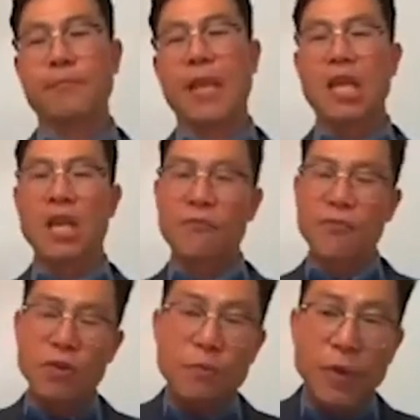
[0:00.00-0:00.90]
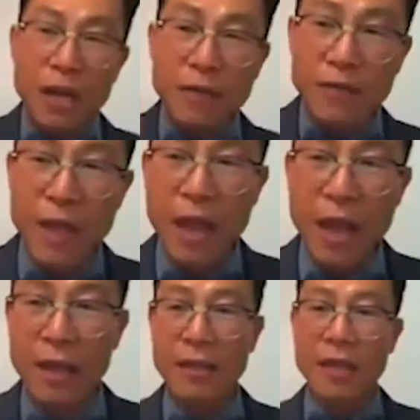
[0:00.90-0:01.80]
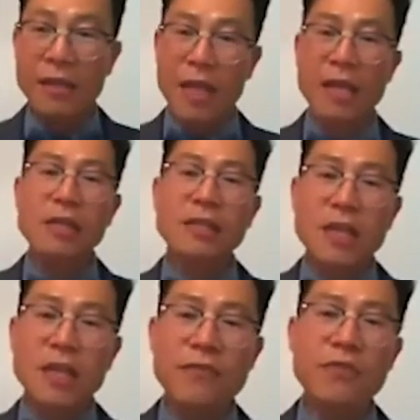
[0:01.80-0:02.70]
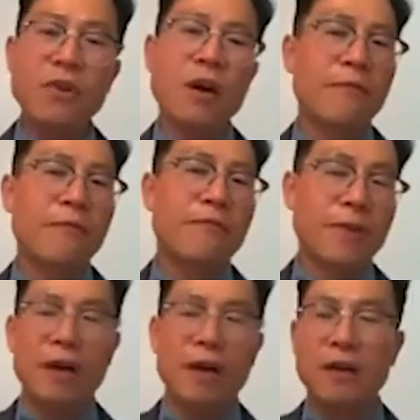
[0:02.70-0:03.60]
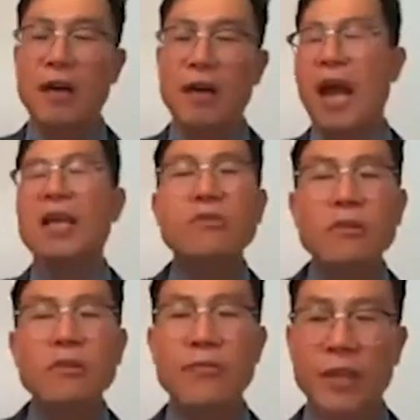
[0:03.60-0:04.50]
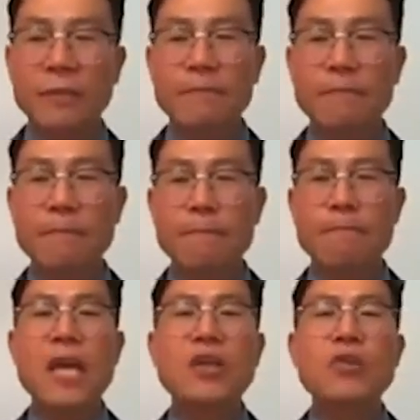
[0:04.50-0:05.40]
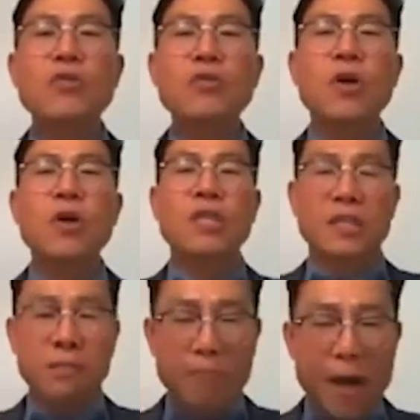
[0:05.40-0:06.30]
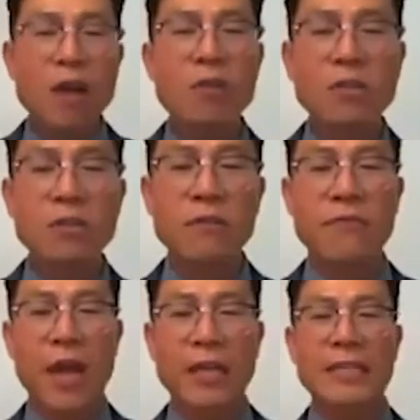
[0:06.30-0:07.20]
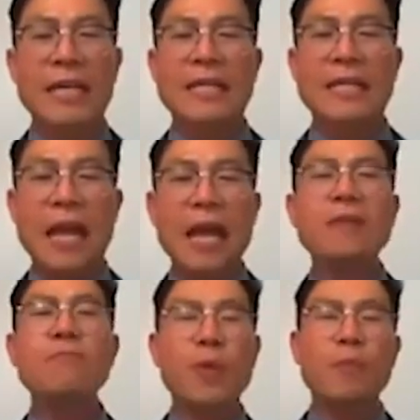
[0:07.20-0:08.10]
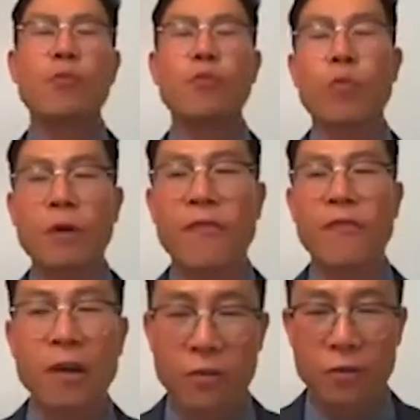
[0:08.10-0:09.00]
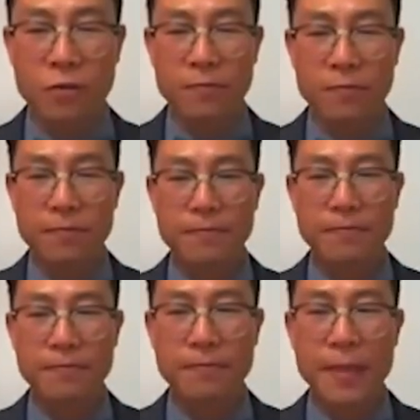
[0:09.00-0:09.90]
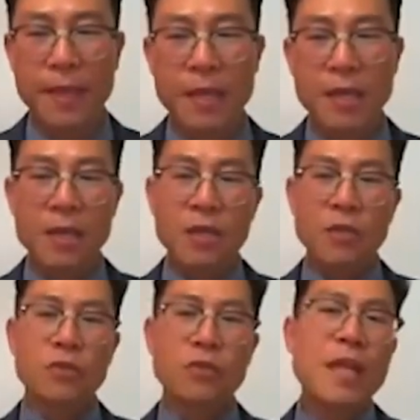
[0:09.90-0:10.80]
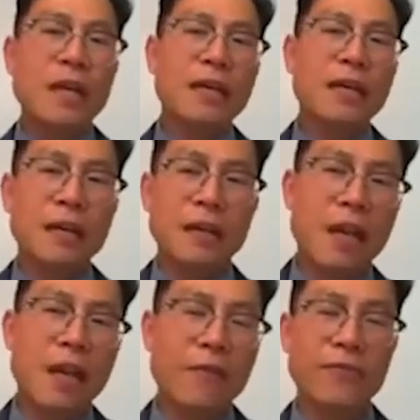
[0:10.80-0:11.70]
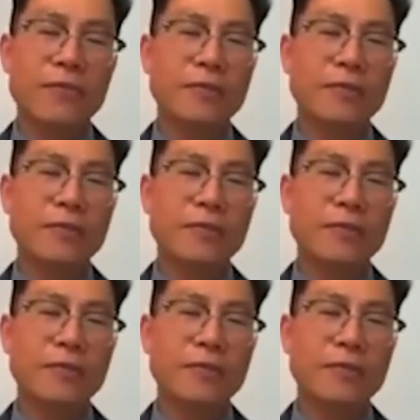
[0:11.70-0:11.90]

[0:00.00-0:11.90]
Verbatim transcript: If you believe that, that'll give you a, a endorphin, make you smile on your face, then people will follow you. You're not gonna laugh